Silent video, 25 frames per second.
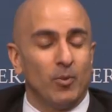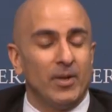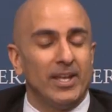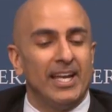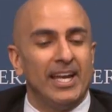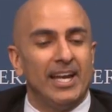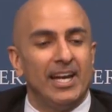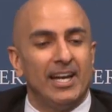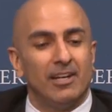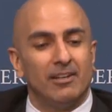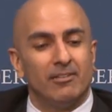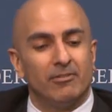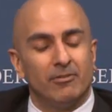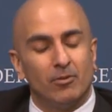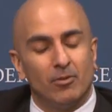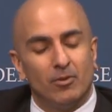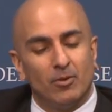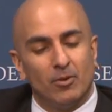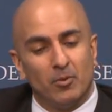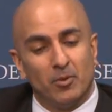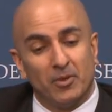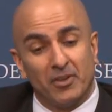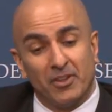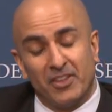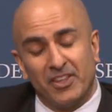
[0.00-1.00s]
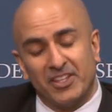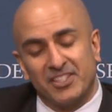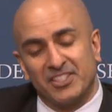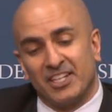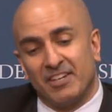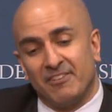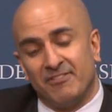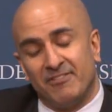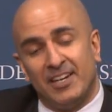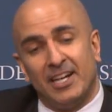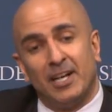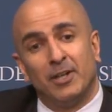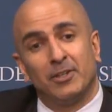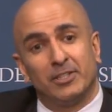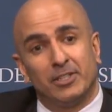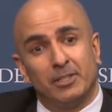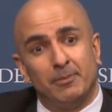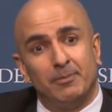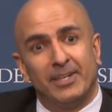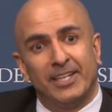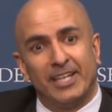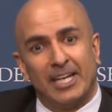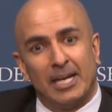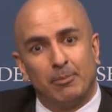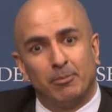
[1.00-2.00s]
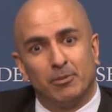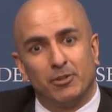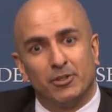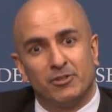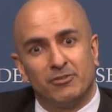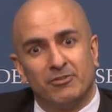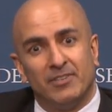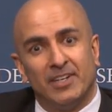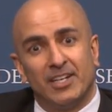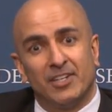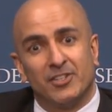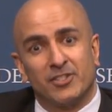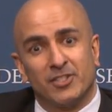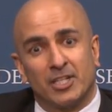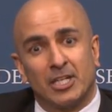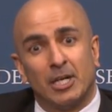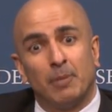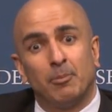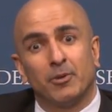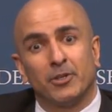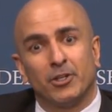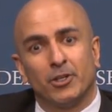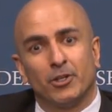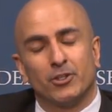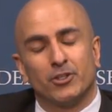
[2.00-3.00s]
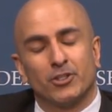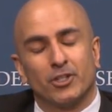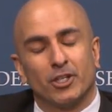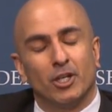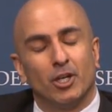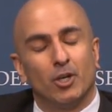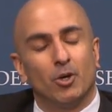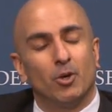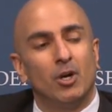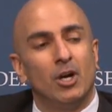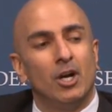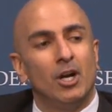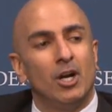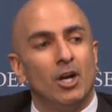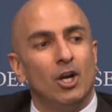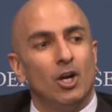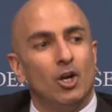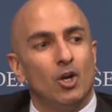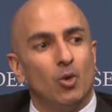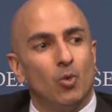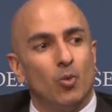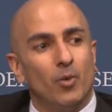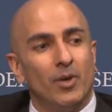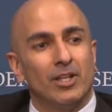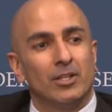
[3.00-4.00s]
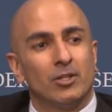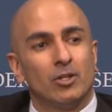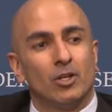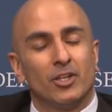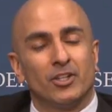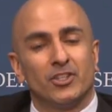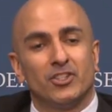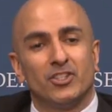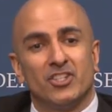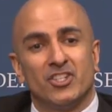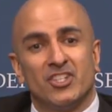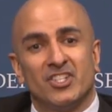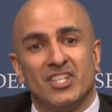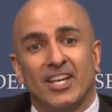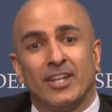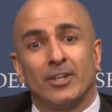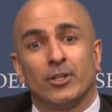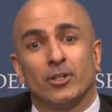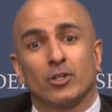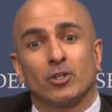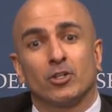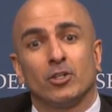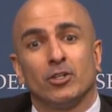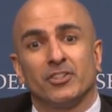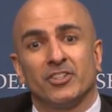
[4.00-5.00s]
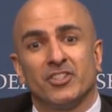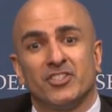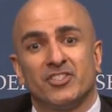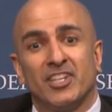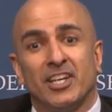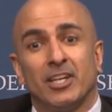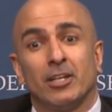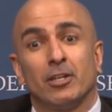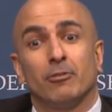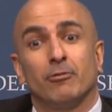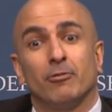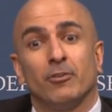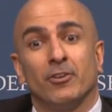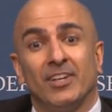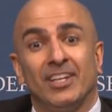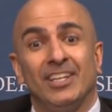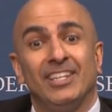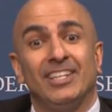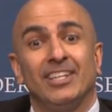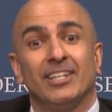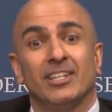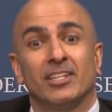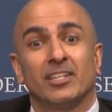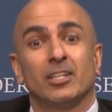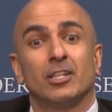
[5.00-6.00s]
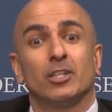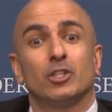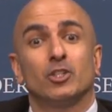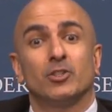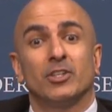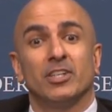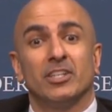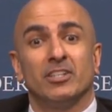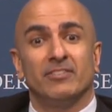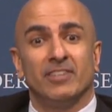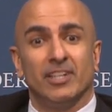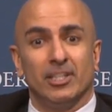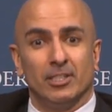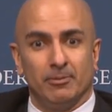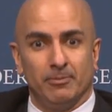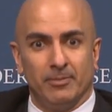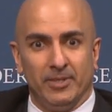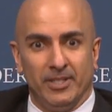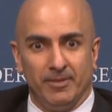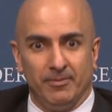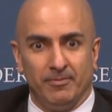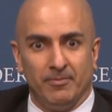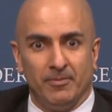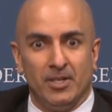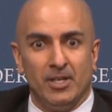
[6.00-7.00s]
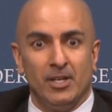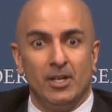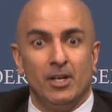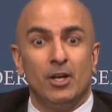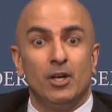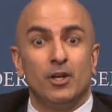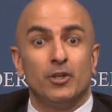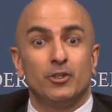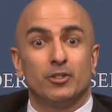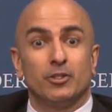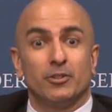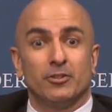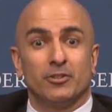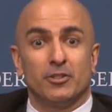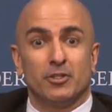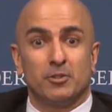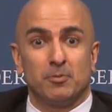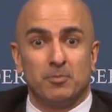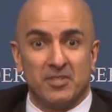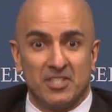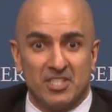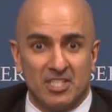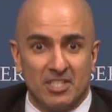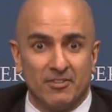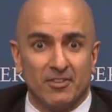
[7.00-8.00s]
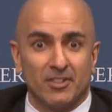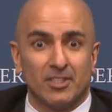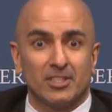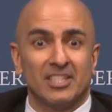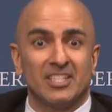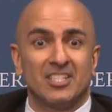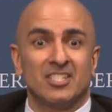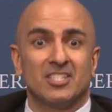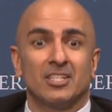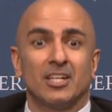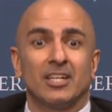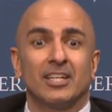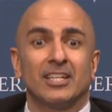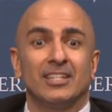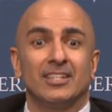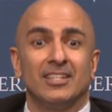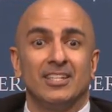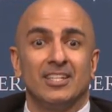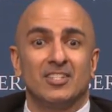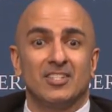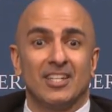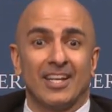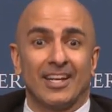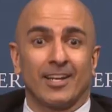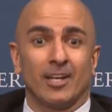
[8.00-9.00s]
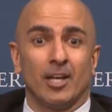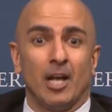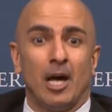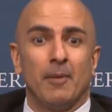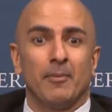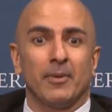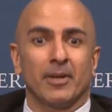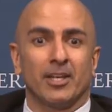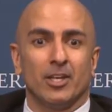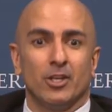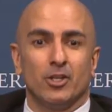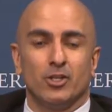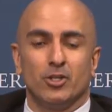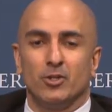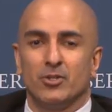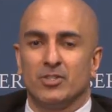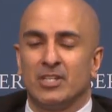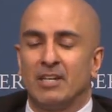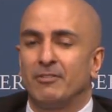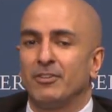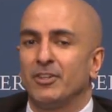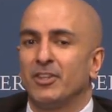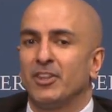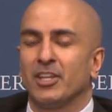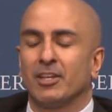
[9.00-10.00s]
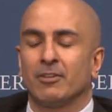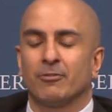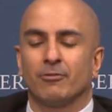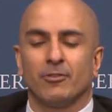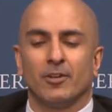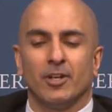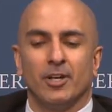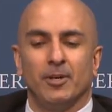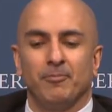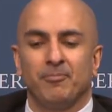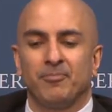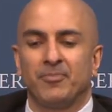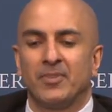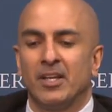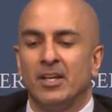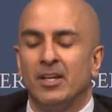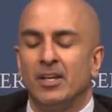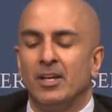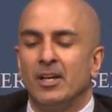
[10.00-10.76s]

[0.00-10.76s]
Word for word: we have, one of the things I found at the Minneapolis Fed is a couple years ago, we launched a center called the Center for Indian Country Development to specifically study these economic issues, everything from